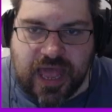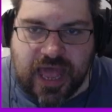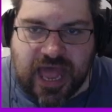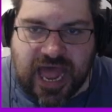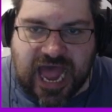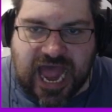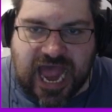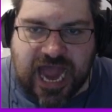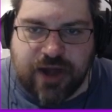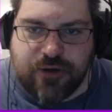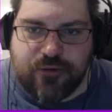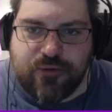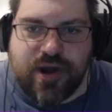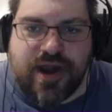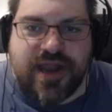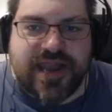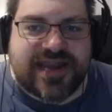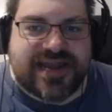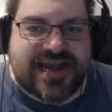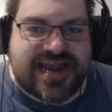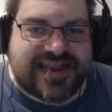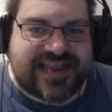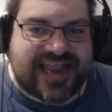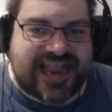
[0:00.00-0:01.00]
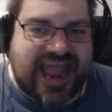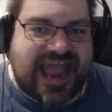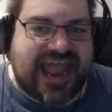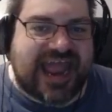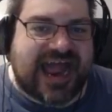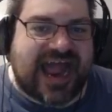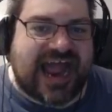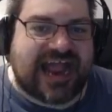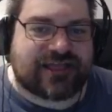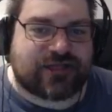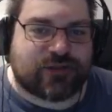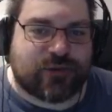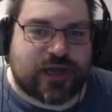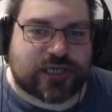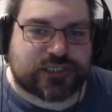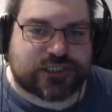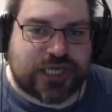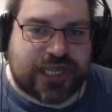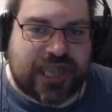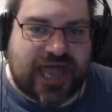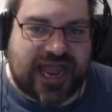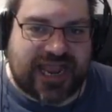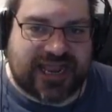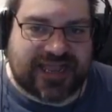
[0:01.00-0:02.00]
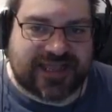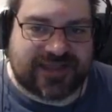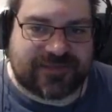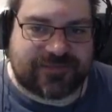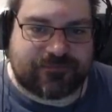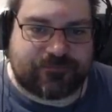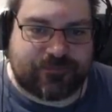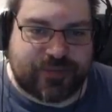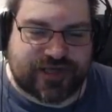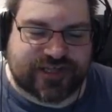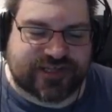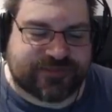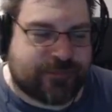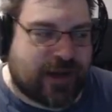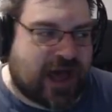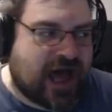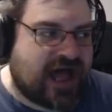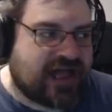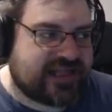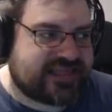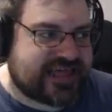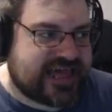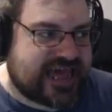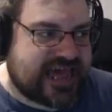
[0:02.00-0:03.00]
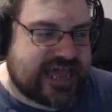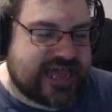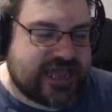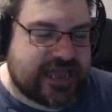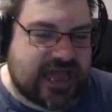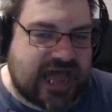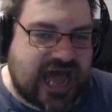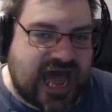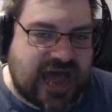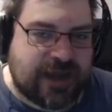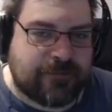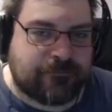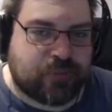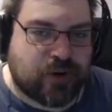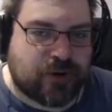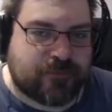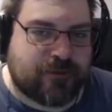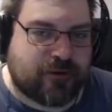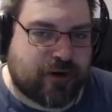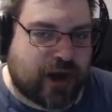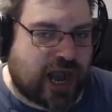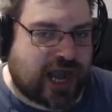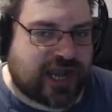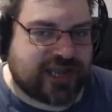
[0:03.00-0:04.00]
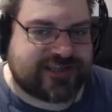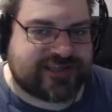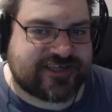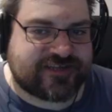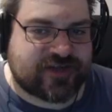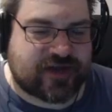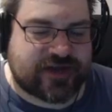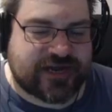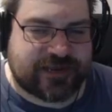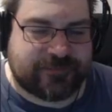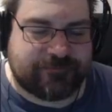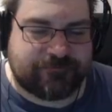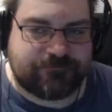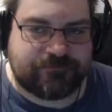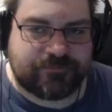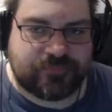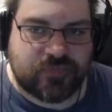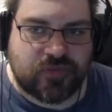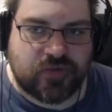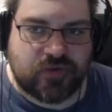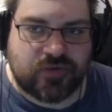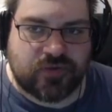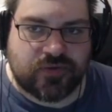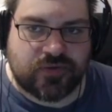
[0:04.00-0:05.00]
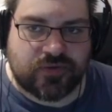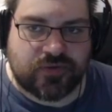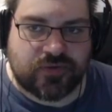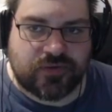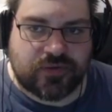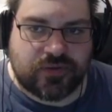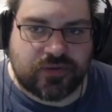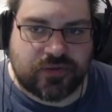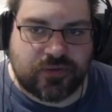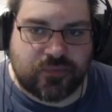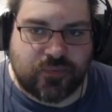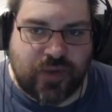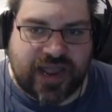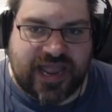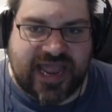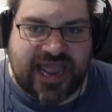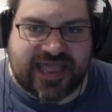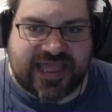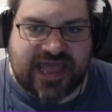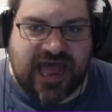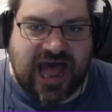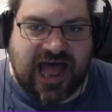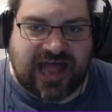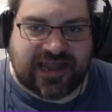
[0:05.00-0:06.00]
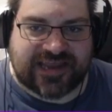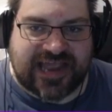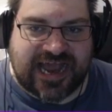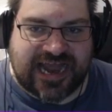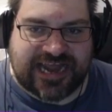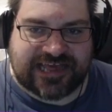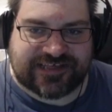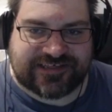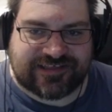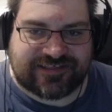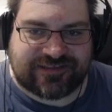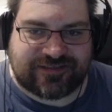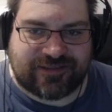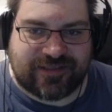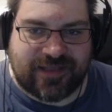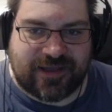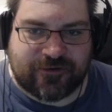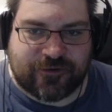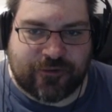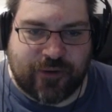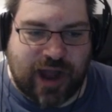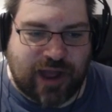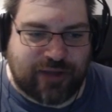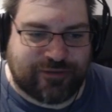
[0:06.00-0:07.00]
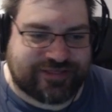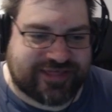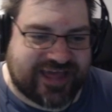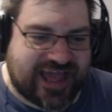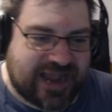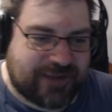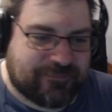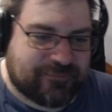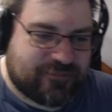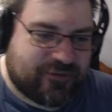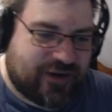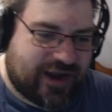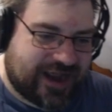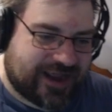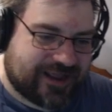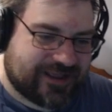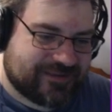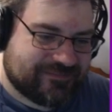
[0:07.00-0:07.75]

I really need the AI to actually, like, be smart here and put paralysis on it. Wait, it can't, can it? It's a ground type, right?